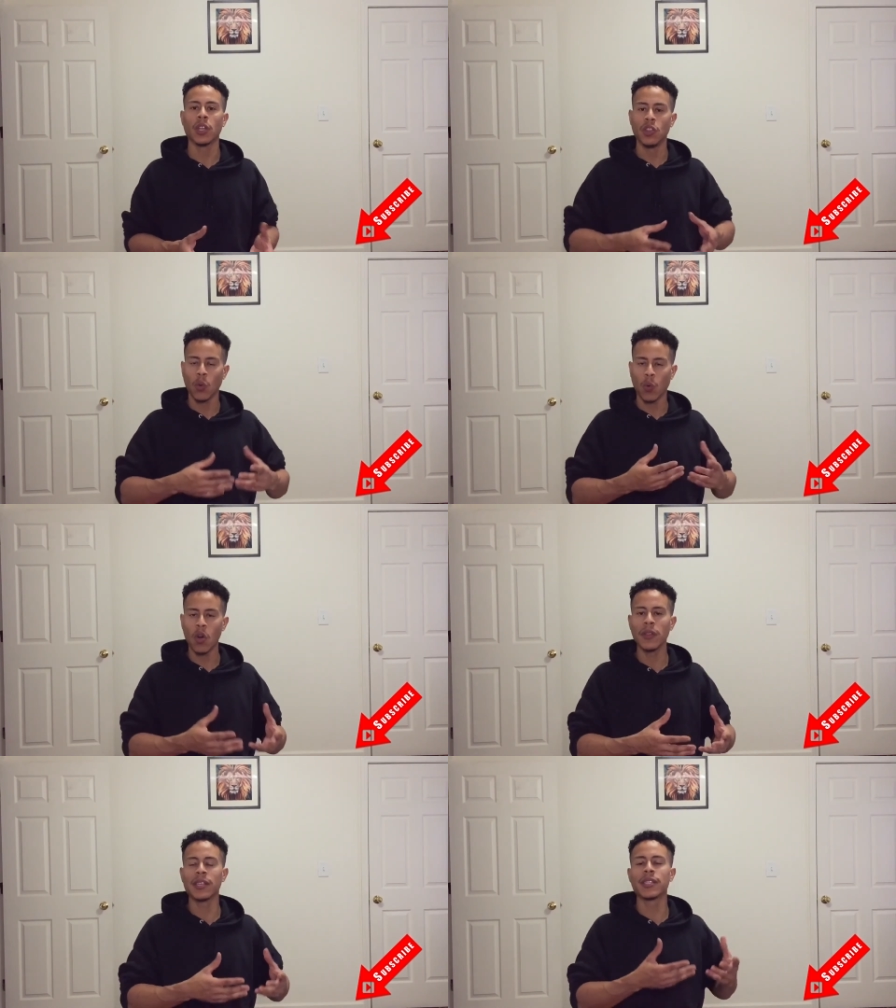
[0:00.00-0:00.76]
The
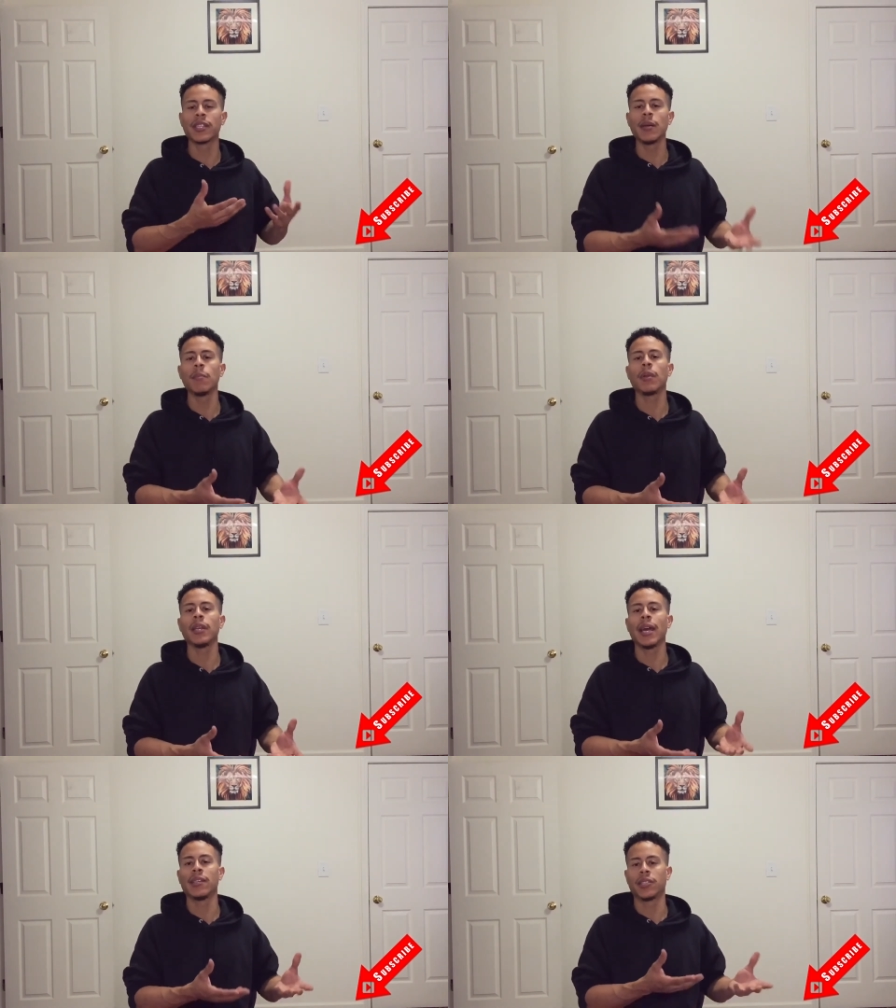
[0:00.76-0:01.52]
world is
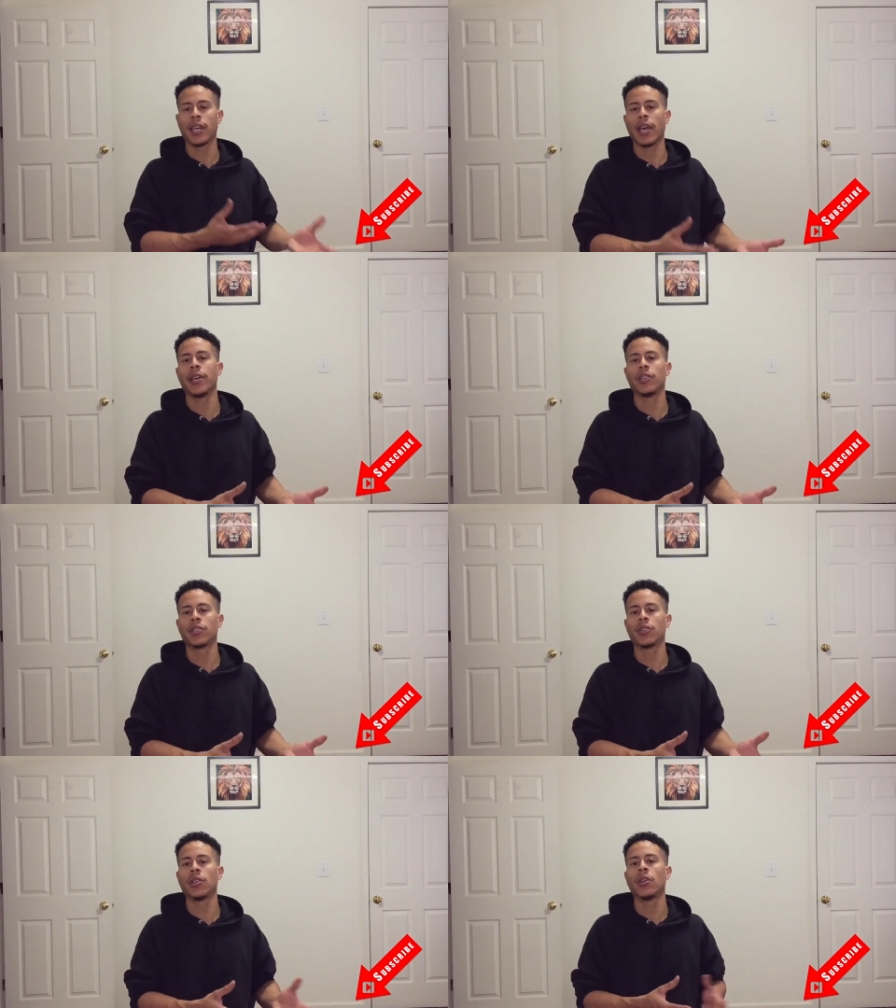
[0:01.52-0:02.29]
simply a
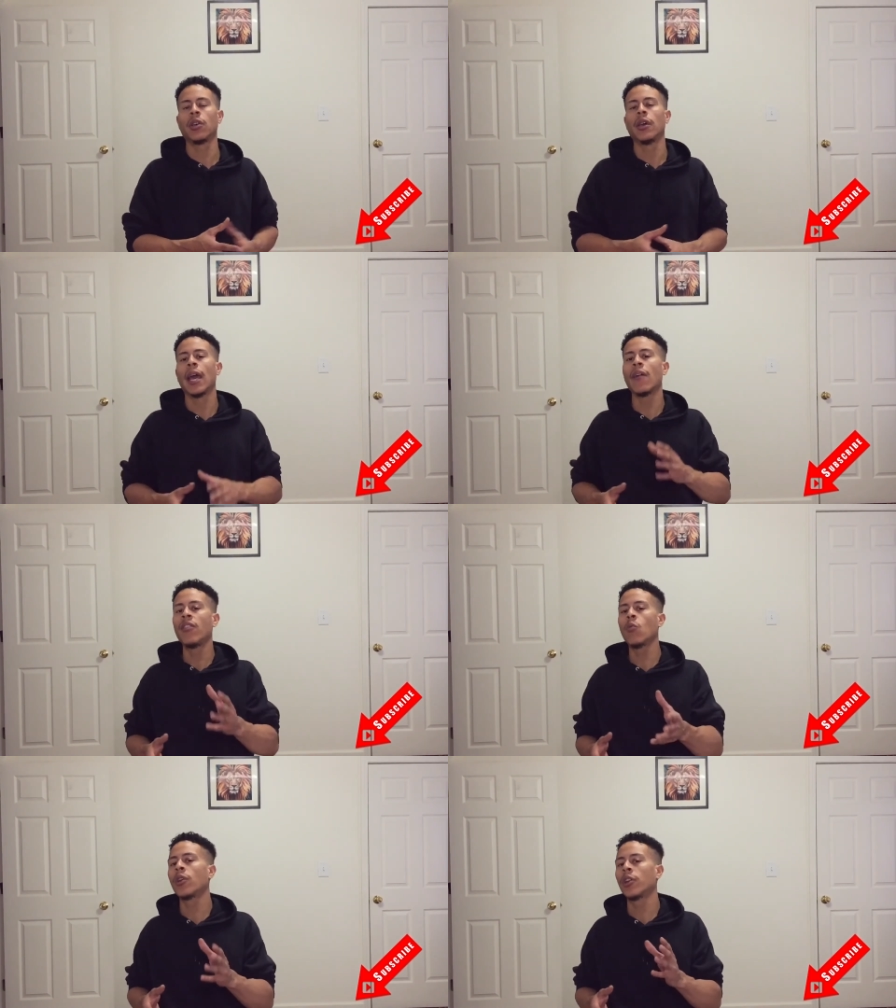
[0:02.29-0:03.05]
stage.
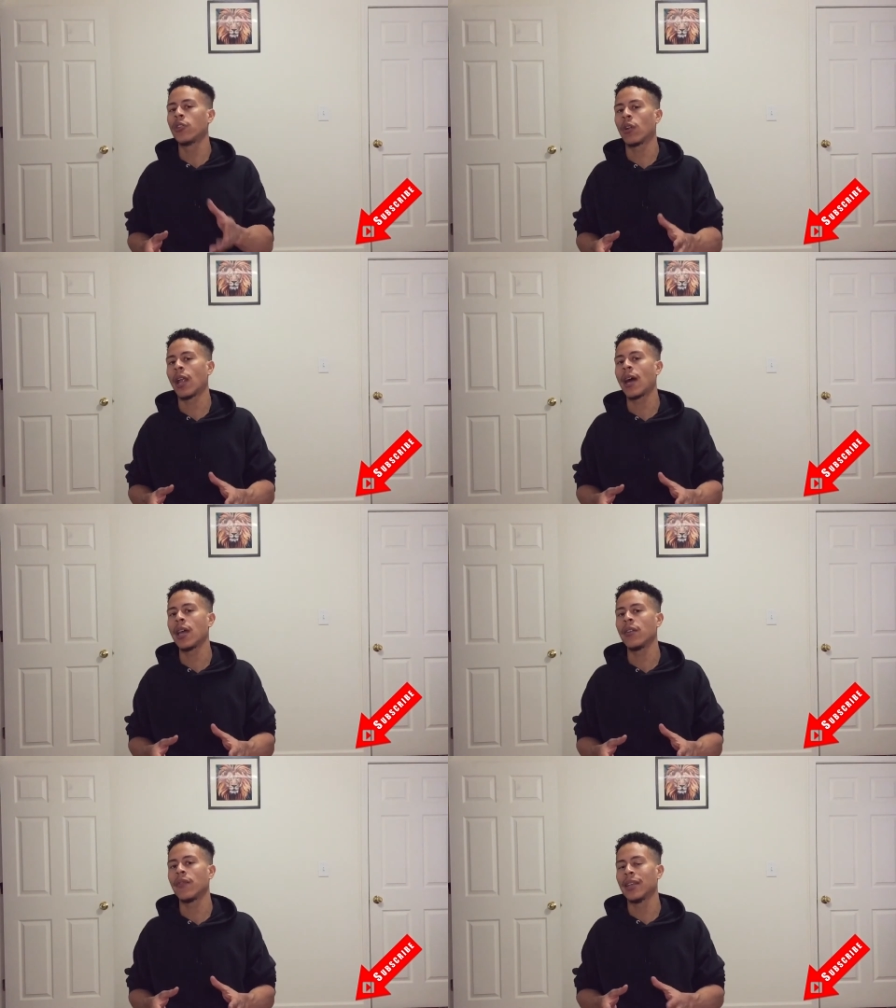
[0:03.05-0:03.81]
Everyone in your
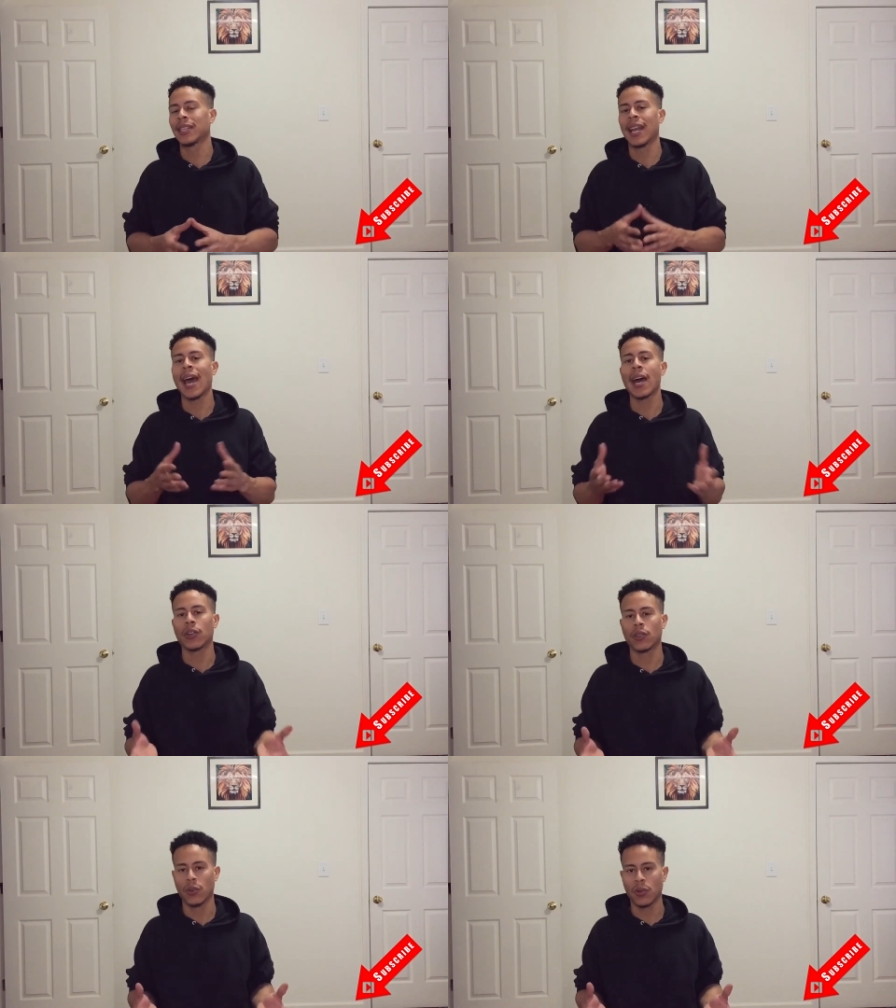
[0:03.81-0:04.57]
life is an
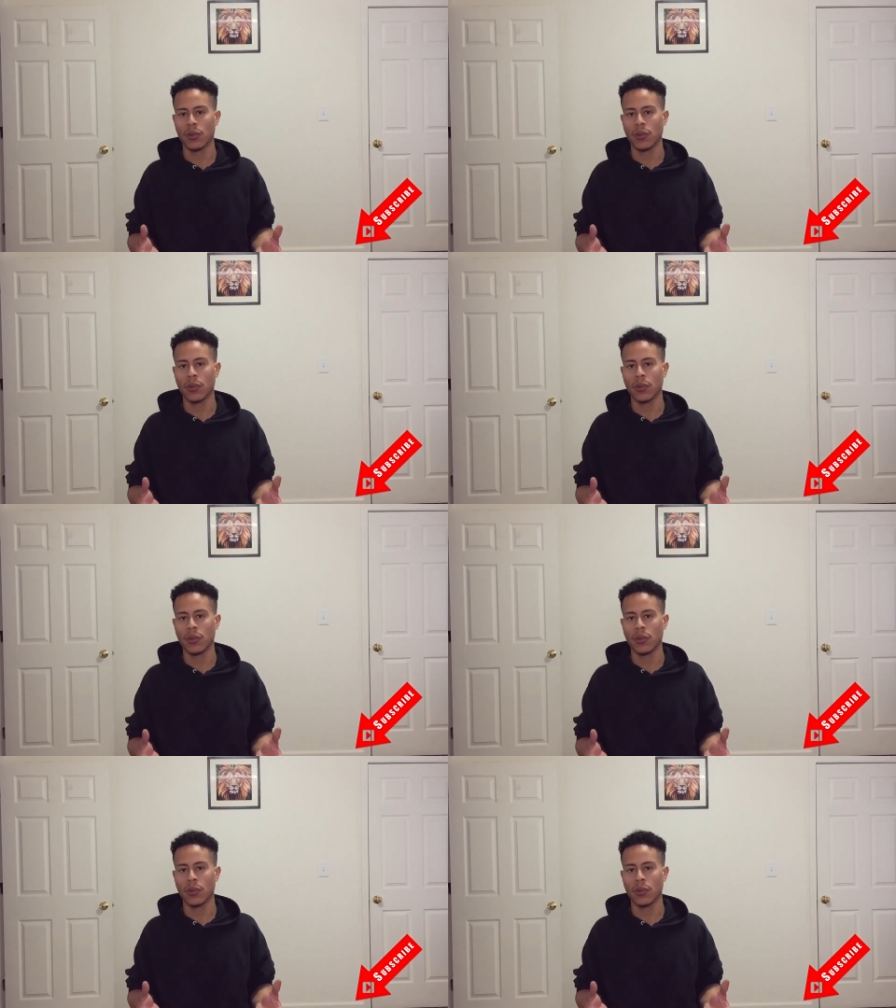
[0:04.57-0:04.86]
actor.